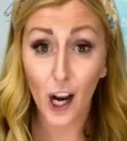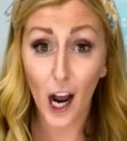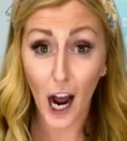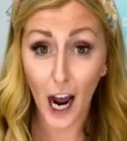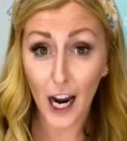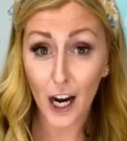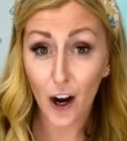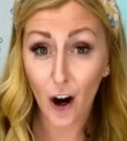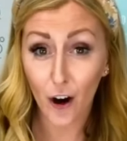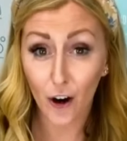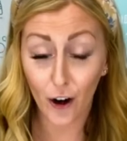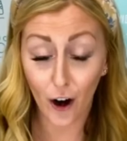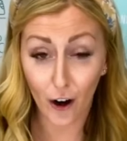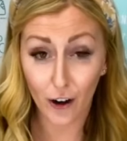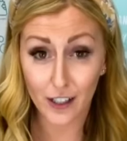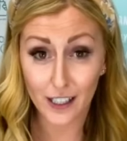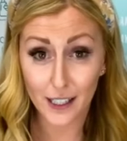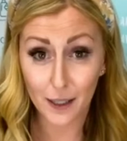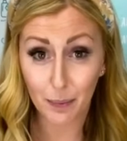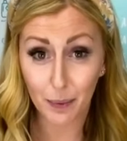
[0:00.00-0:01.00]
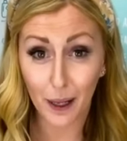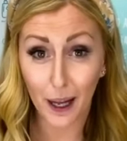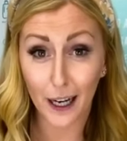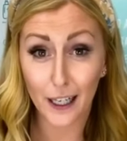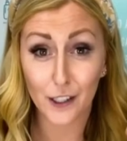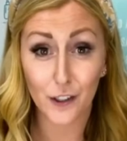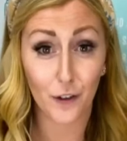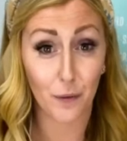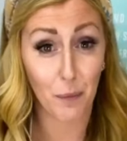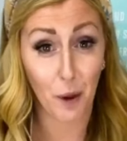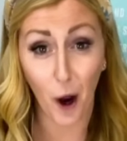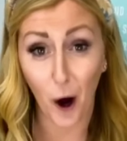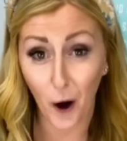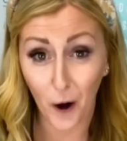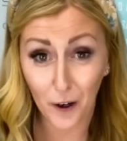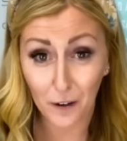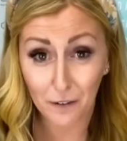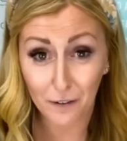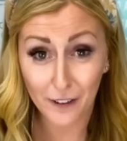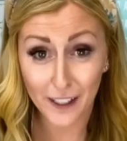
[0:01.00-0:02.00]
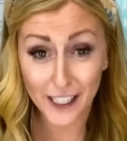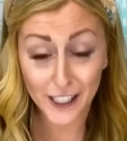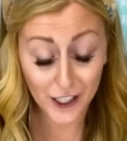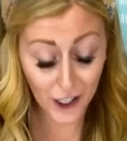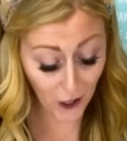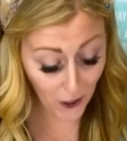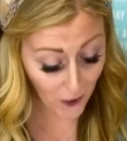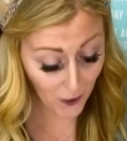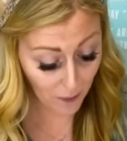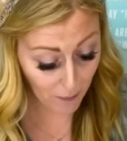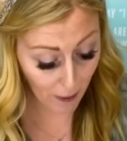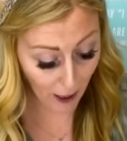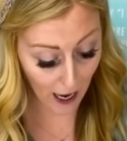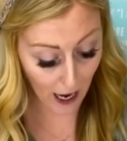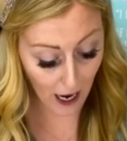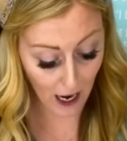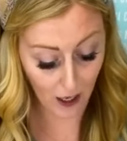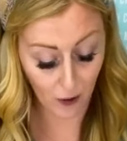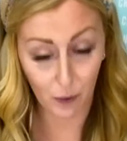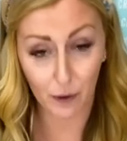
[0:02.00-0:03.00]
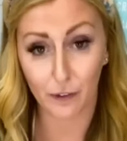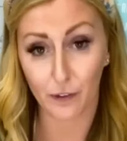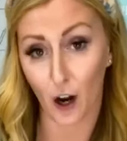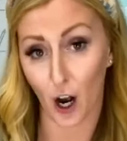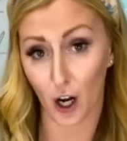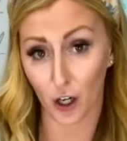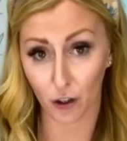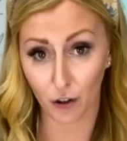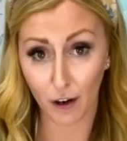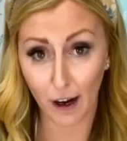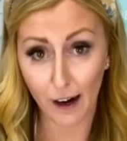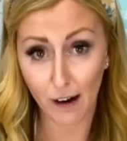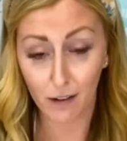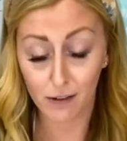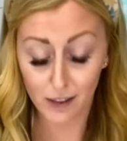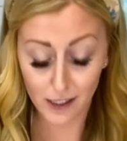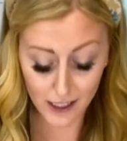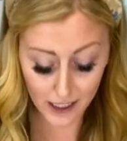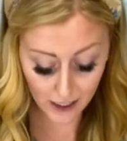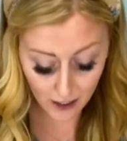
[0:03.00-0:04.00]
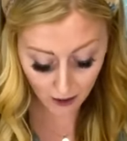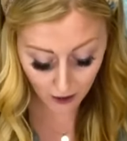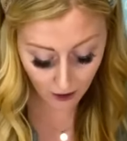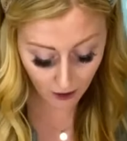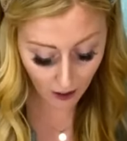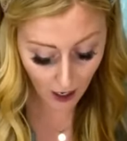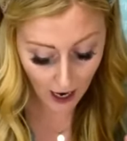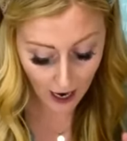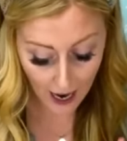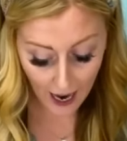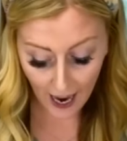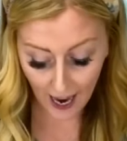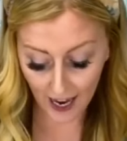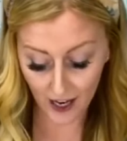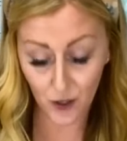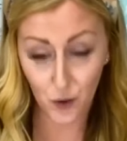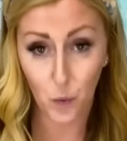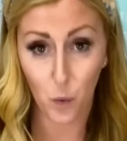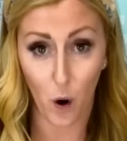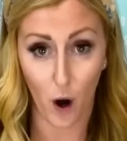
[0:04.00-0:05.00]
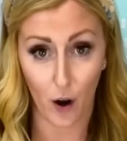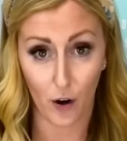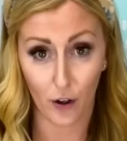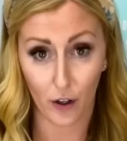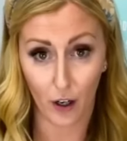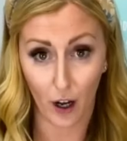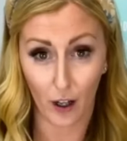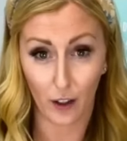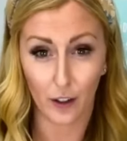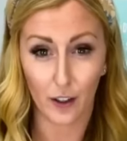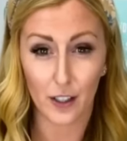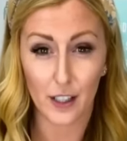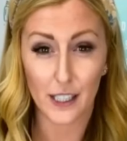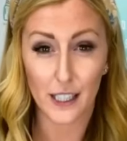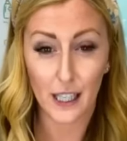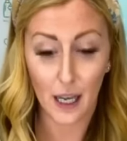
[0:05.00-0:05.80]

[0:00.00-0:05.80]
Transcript: iHeartArt supplies from the Art Feeds Art Pack. We've got crowns here and watercolors. They